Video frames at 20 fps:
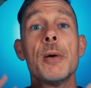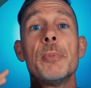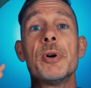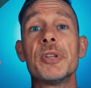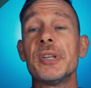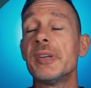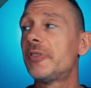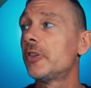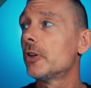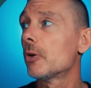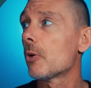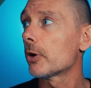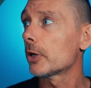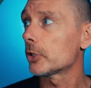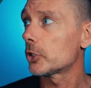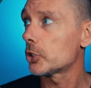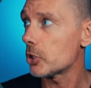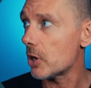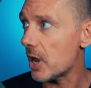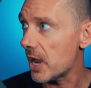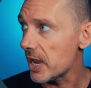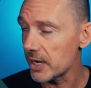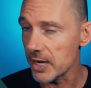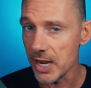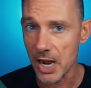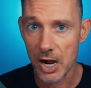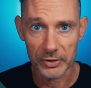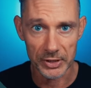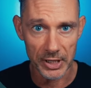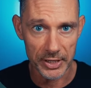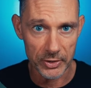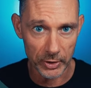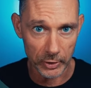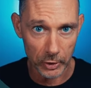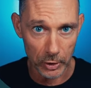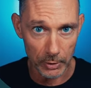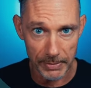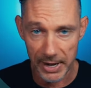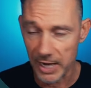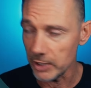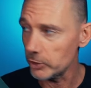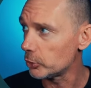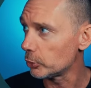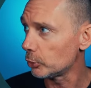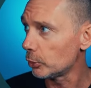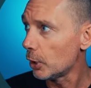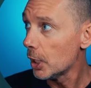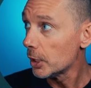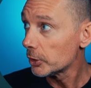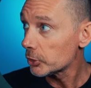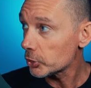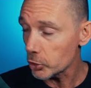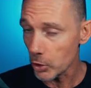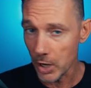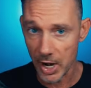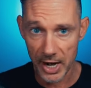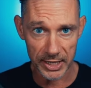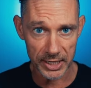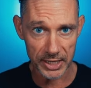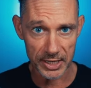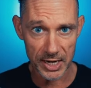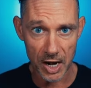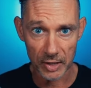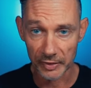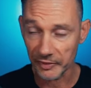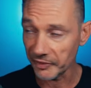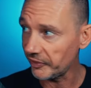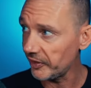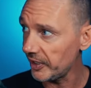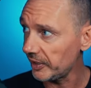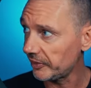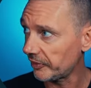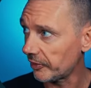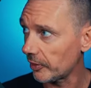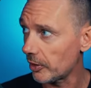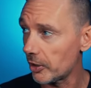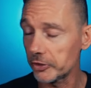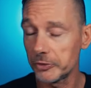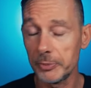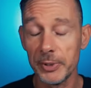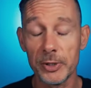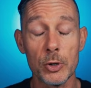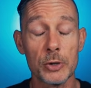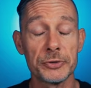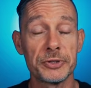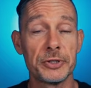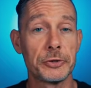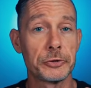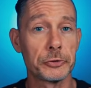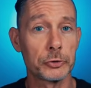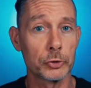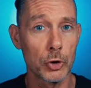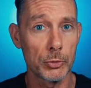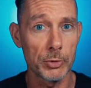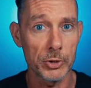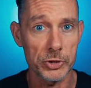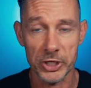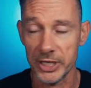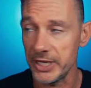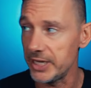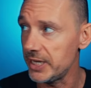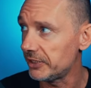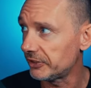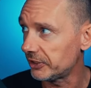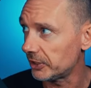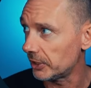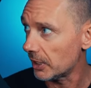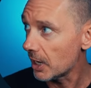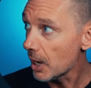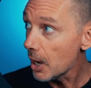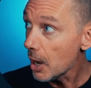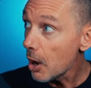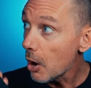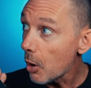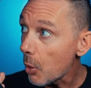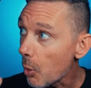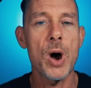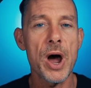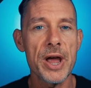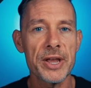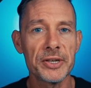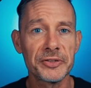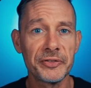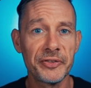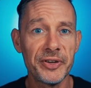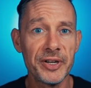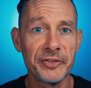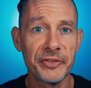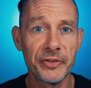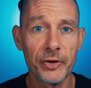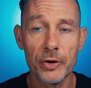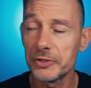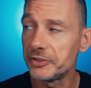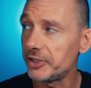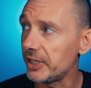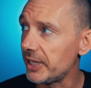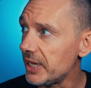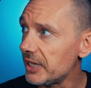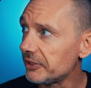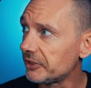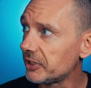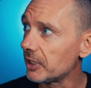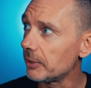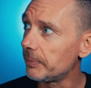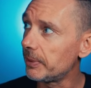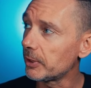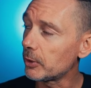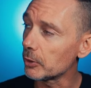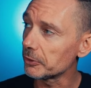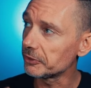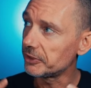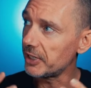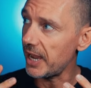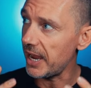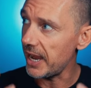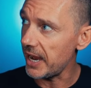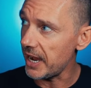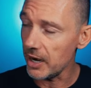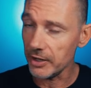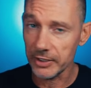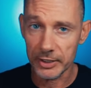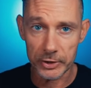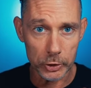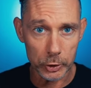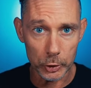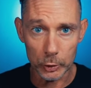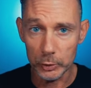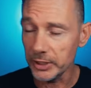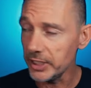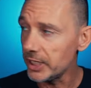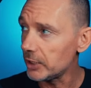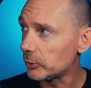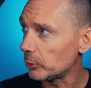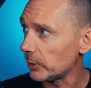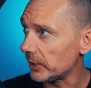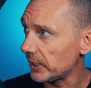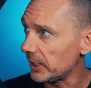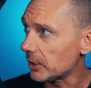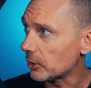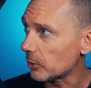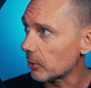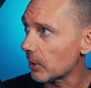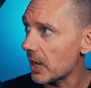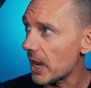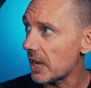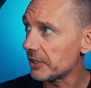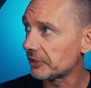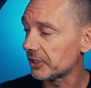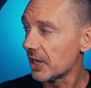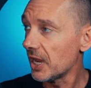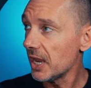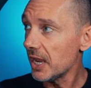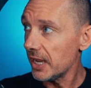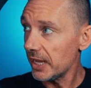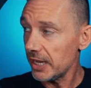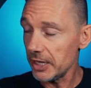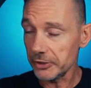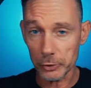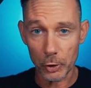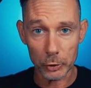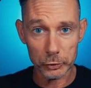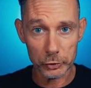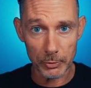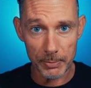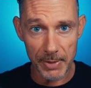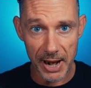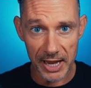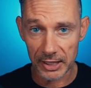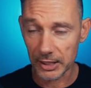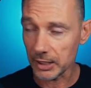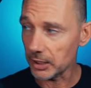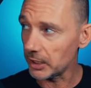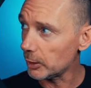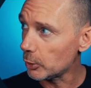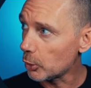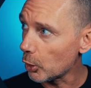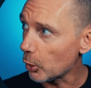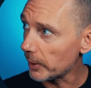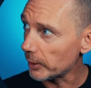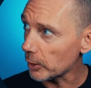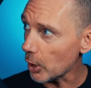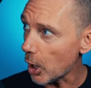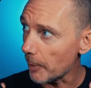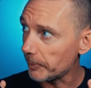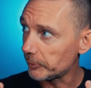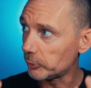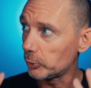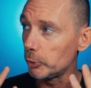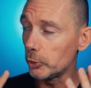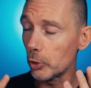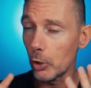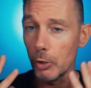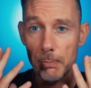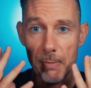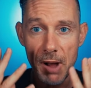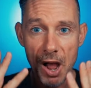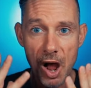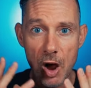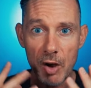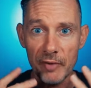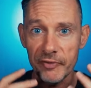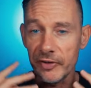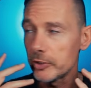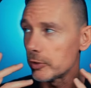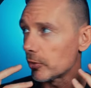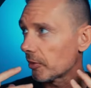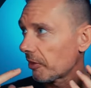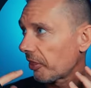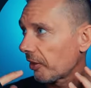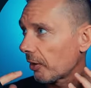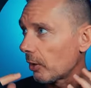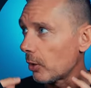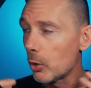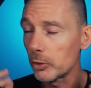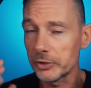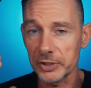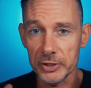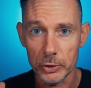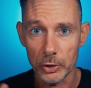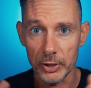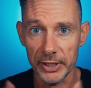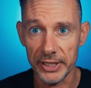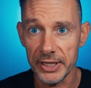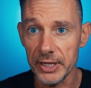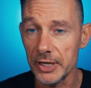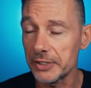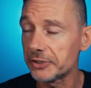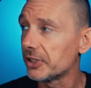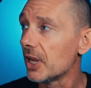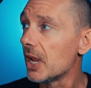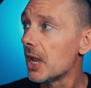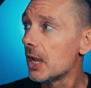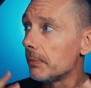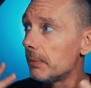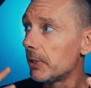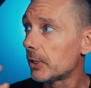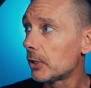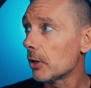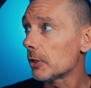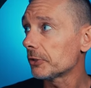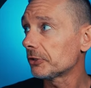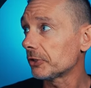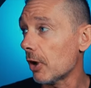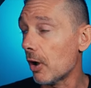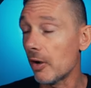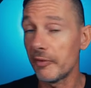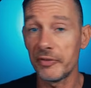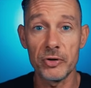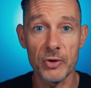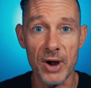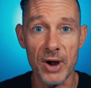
But if you want to try it out, I recommend you trying it out feet first, because it is so much easier. Why is feet first easier? Because the air that you need to equalize is automatically going up to your mouth and your throat and your ears because of